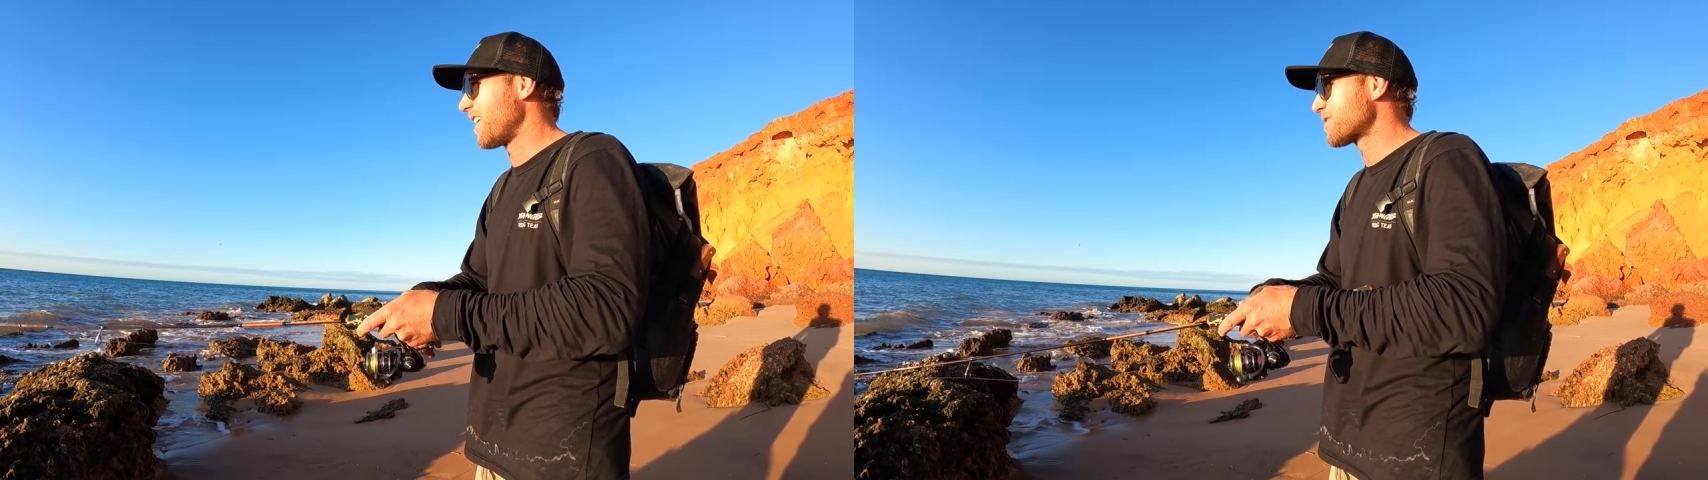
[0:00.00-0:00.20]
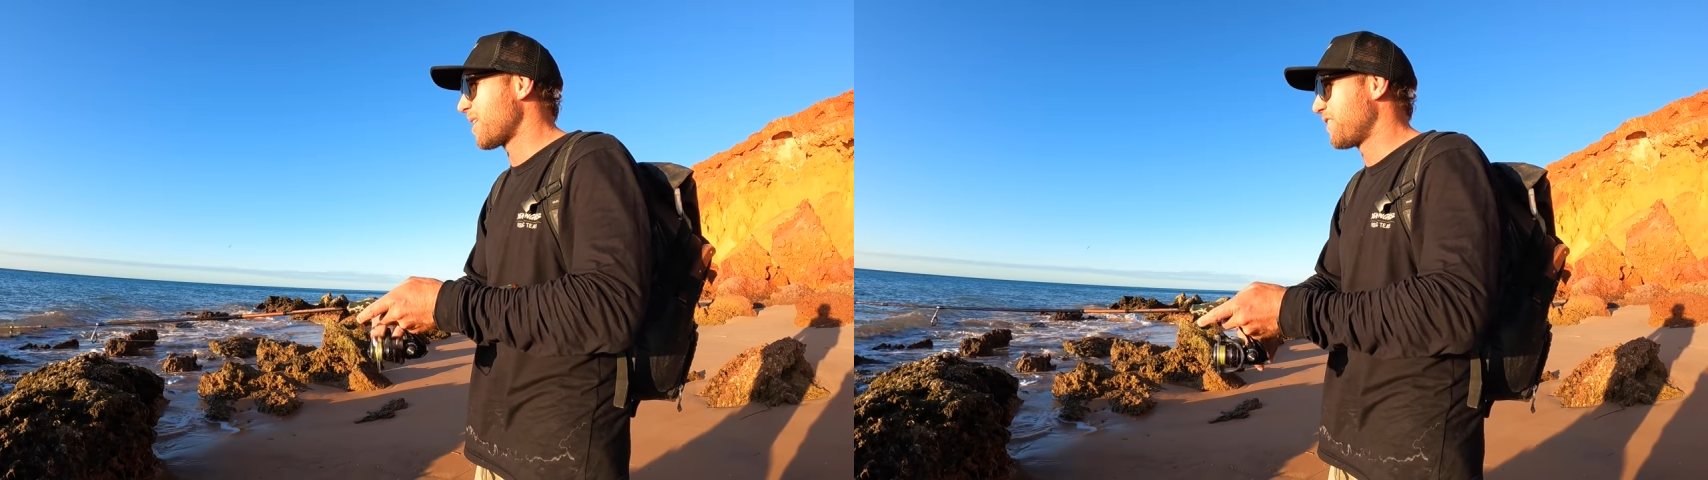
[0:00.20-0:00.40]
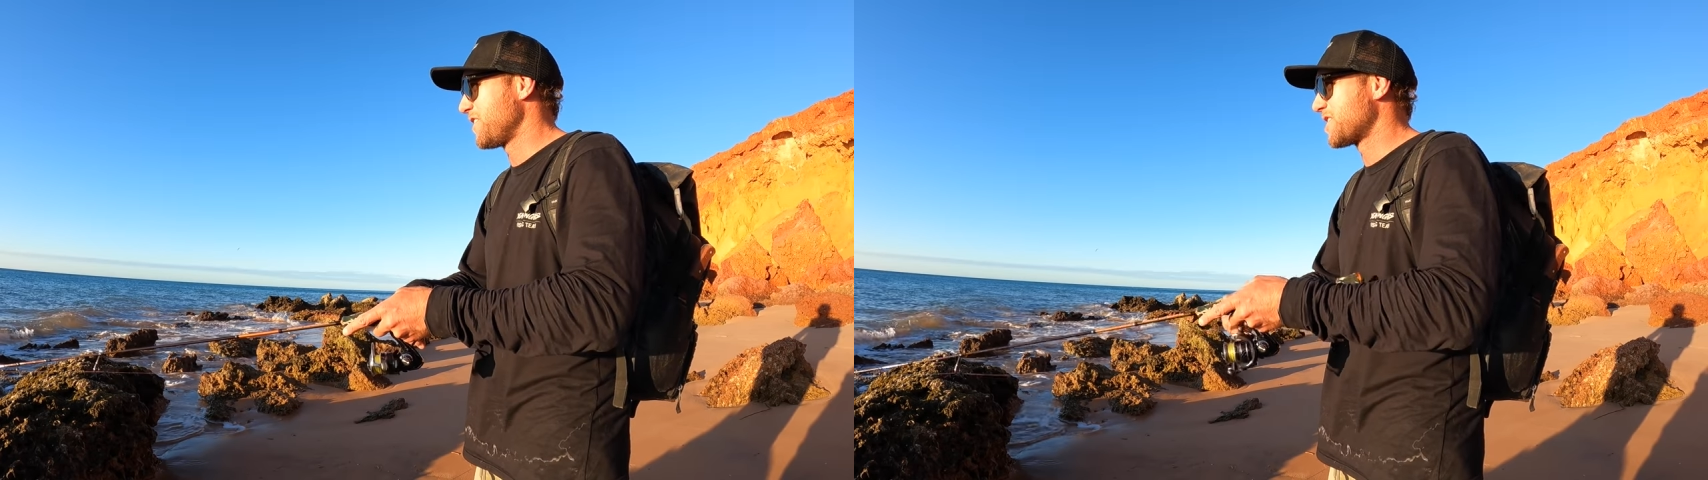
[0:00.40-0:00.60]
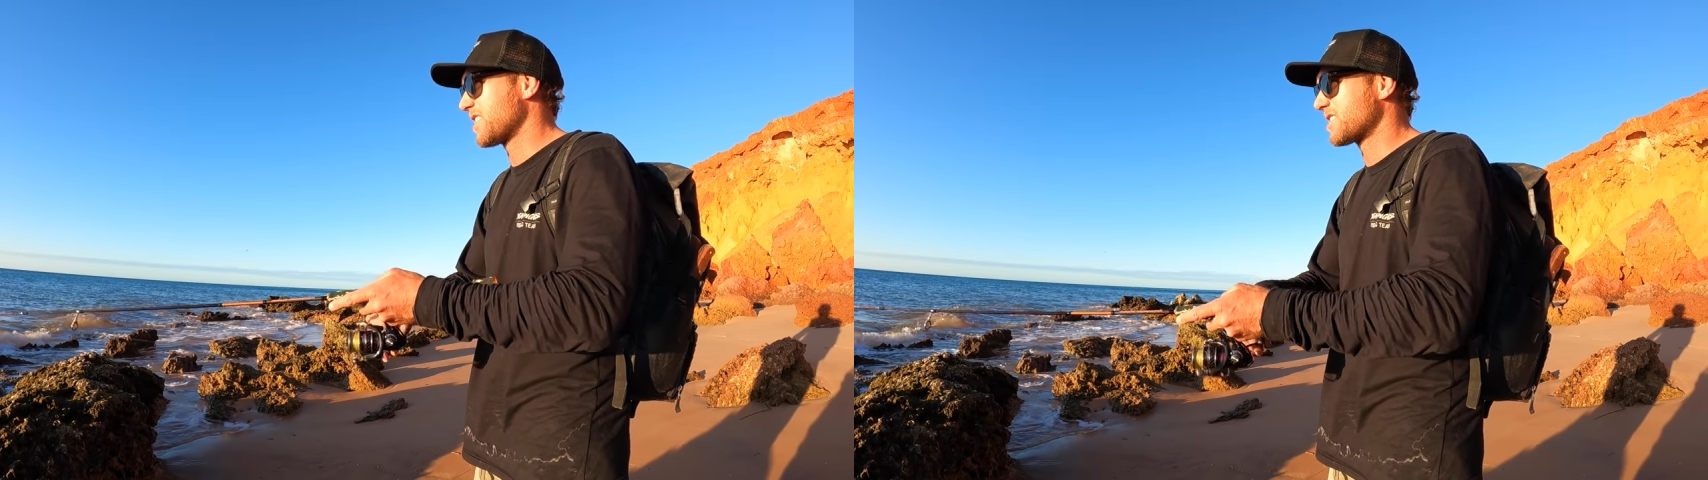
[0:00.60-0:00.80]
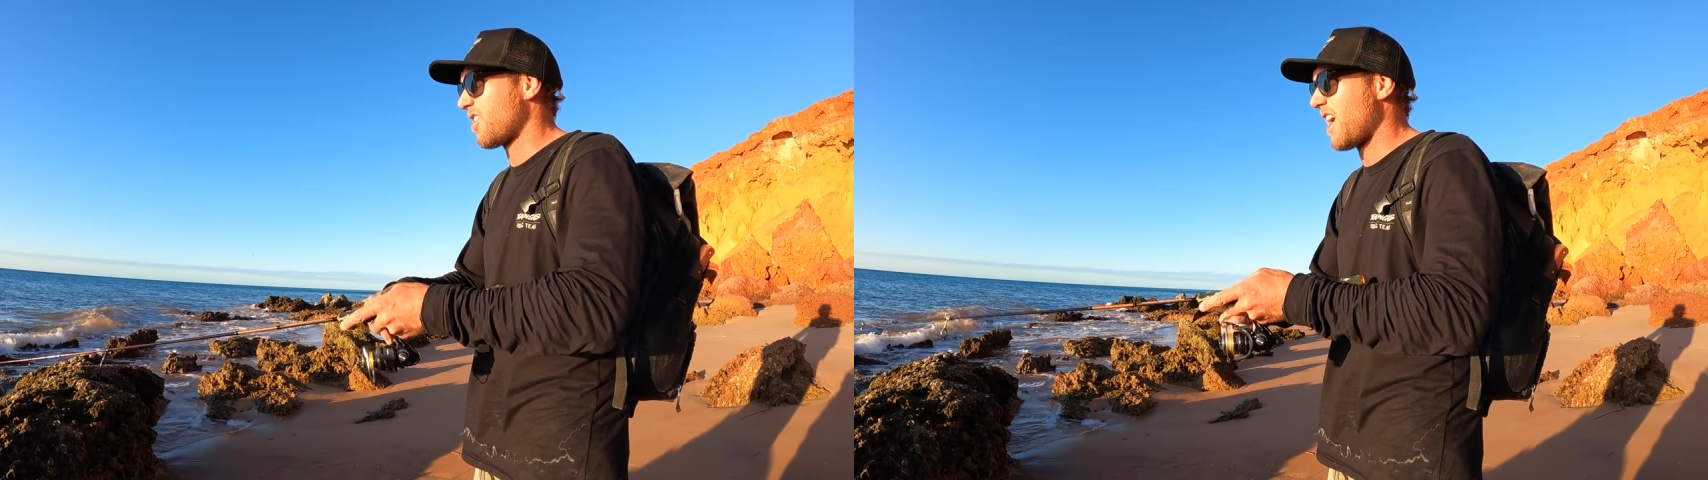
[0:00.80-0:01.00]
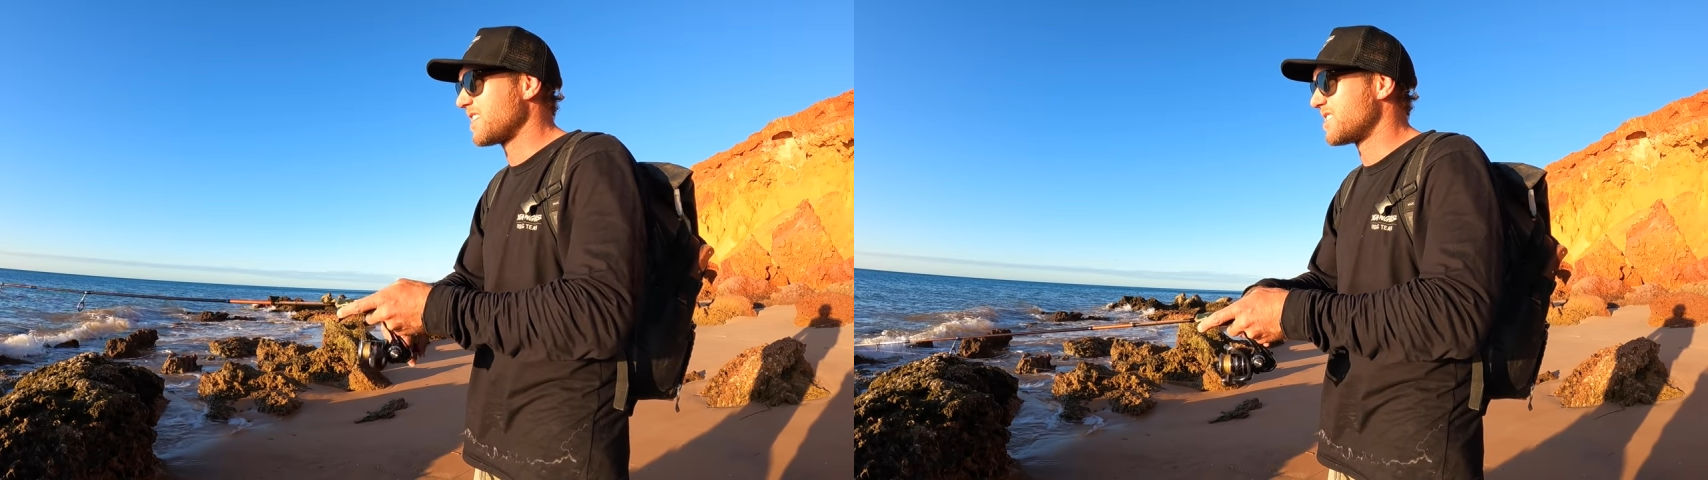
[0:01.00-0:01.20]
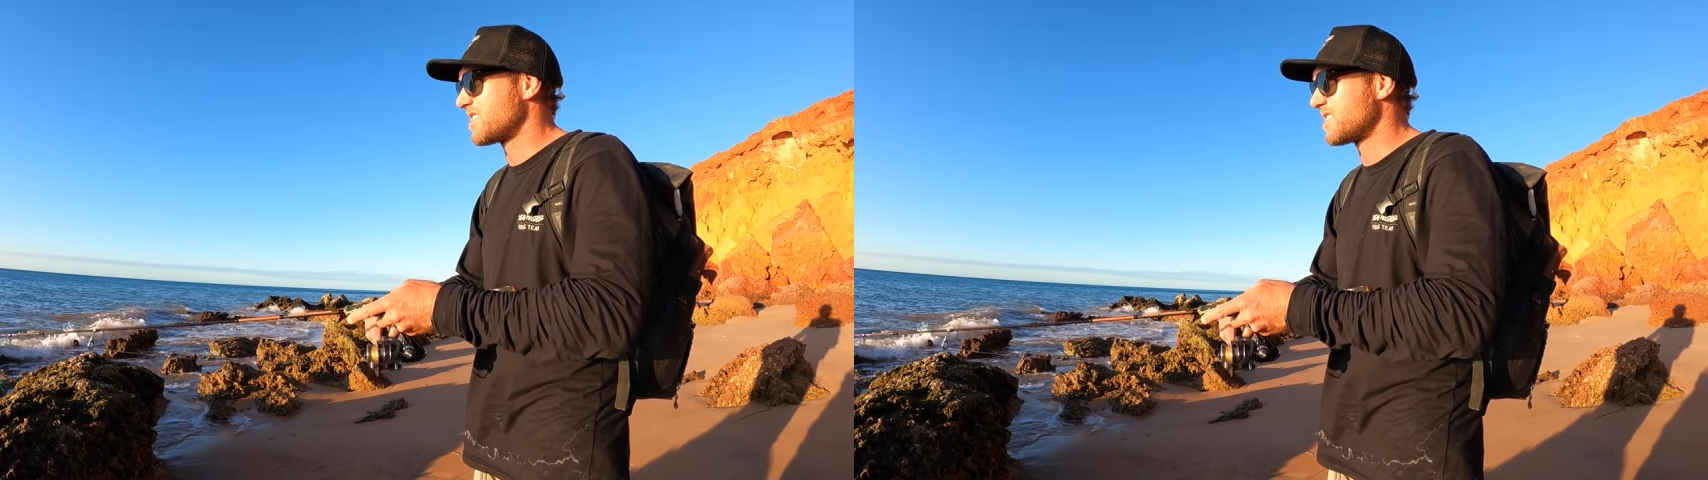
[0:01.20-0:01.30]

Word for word: That's why fishing tides